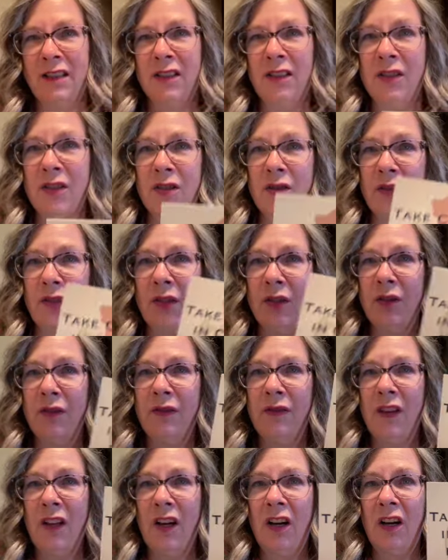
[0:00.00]
studio
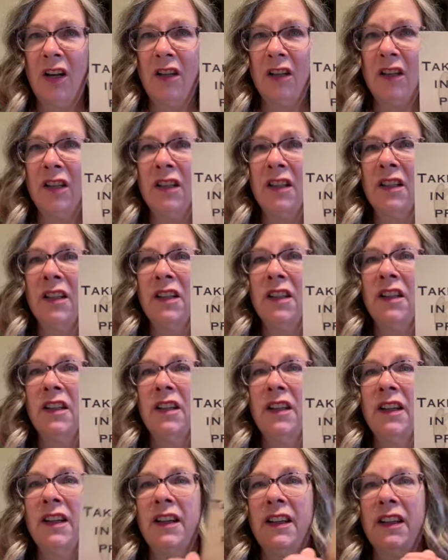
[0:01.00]
vlog,
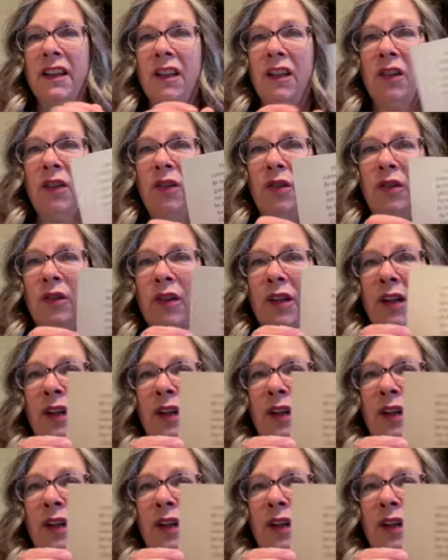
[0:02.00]
the little